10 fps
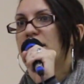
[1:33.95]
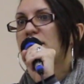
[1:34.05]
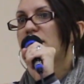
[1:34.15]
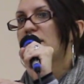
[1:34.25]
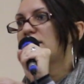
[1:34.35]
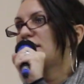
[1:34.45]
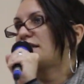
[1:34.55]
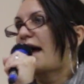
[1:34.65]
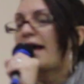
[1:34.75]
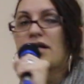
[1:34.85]
it's a
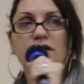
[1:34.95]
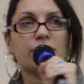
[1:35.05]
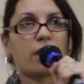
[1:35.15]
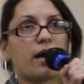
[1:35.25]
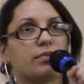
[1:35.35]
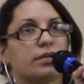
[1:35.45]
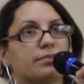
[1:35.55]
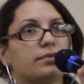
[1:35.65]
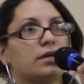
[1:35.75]
societal problem.